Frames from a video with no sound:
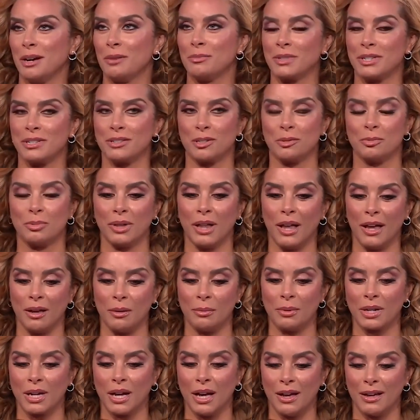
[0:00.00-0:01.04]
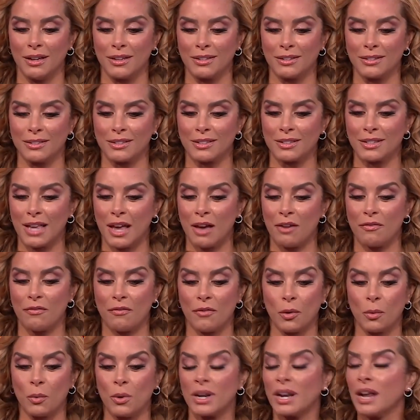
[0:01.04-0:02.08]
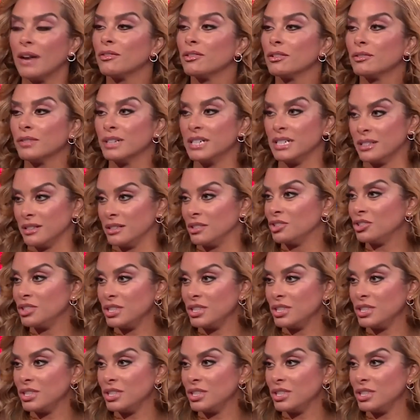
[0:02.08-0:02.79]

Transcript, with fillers: comes into play because for whatever reason,